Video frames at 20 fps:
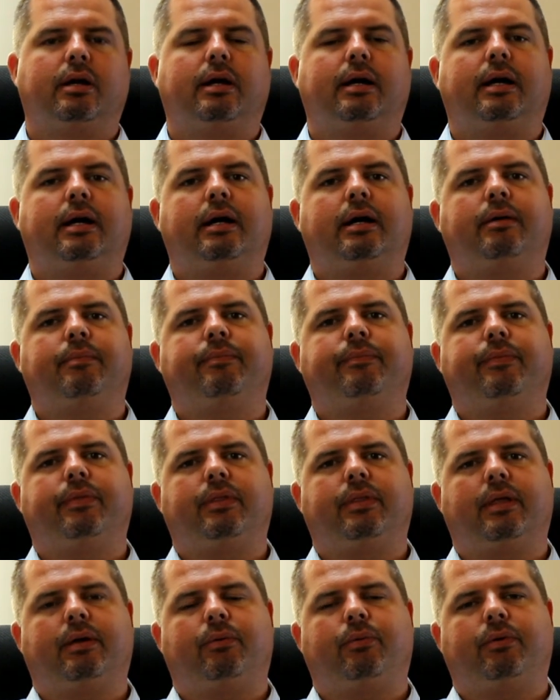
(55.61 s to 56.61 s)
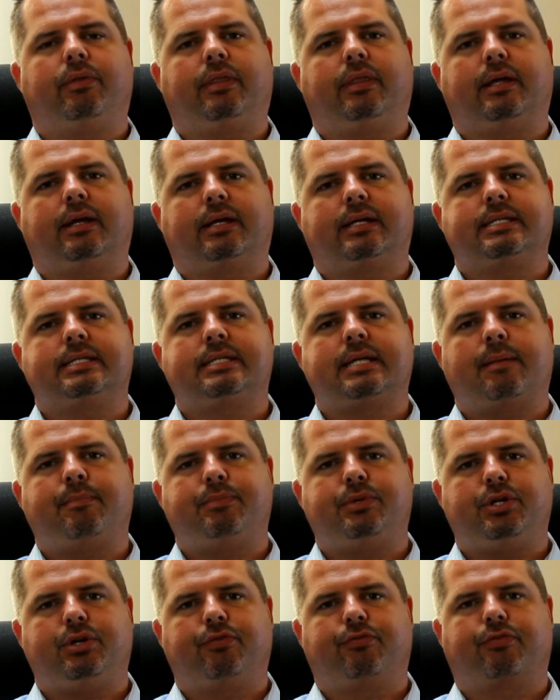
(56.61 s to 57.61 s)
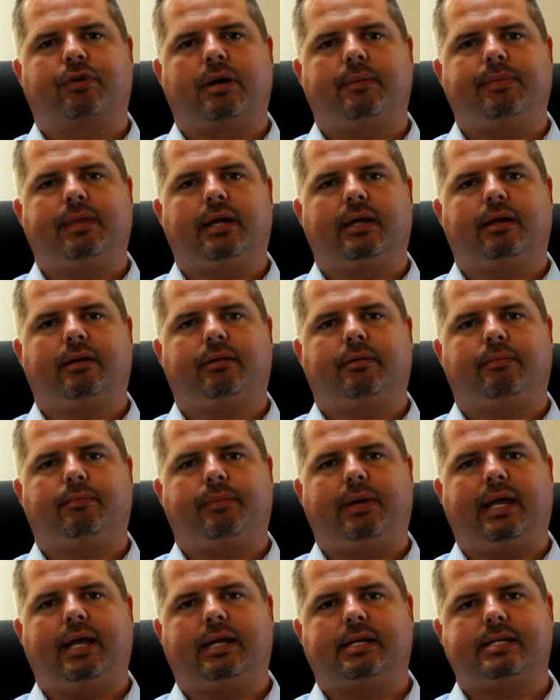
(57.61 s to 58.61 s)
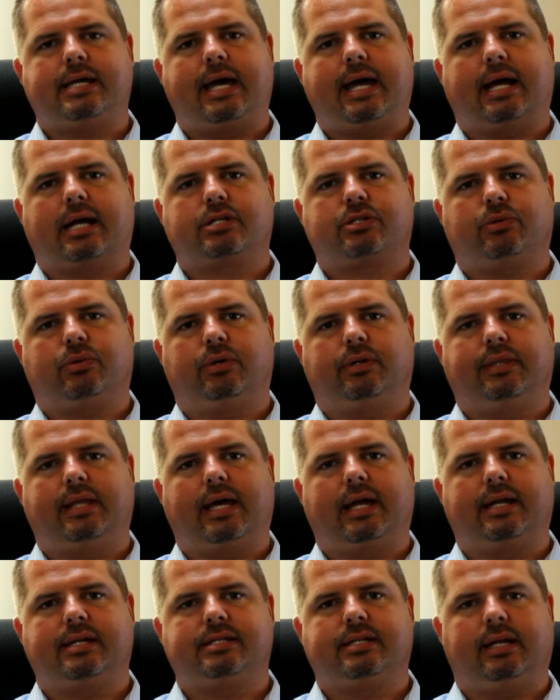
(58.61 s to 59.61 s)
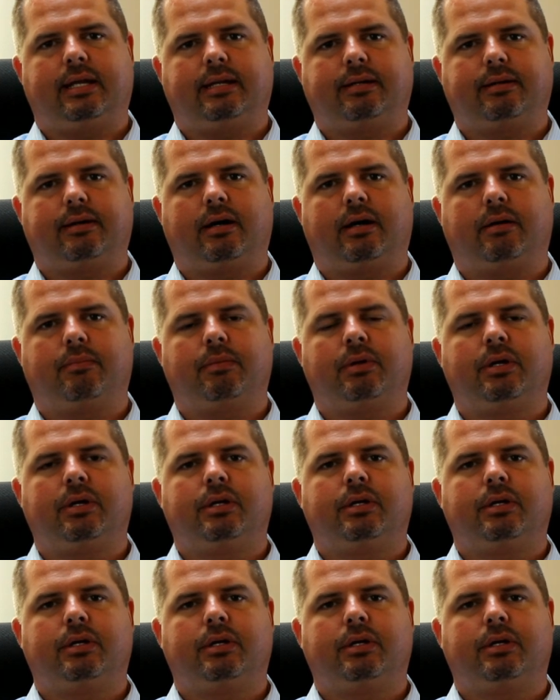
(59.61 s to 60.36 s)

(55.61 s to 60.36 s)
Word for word: um, that that exempt you from the paying tax on that as income.